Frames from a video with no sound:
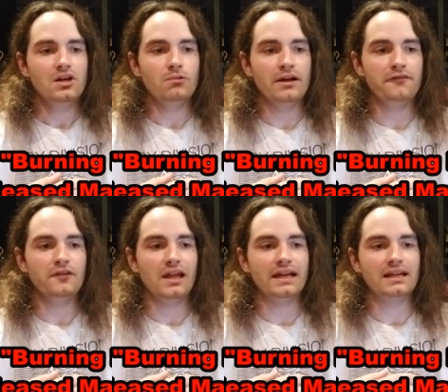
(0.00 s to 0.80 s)
with
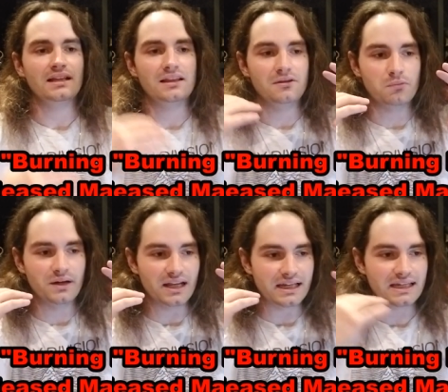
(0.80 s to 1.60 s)
like the
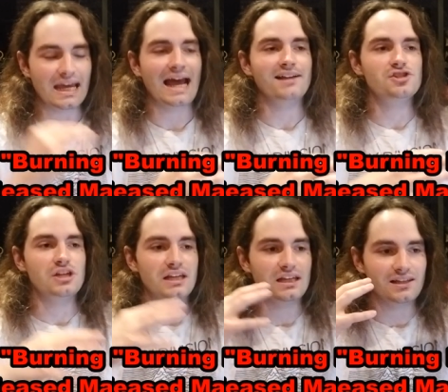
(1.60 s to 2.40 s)
really
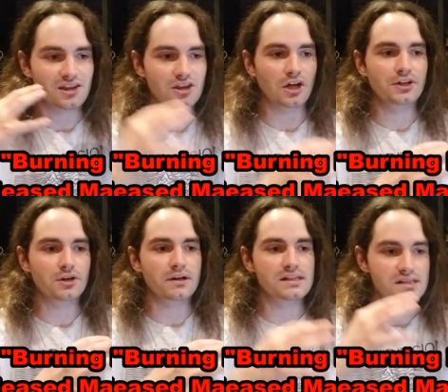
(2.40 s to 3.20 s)
catchy,
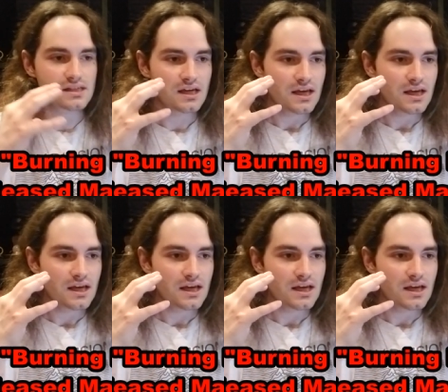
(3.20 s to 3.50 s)
thunderous,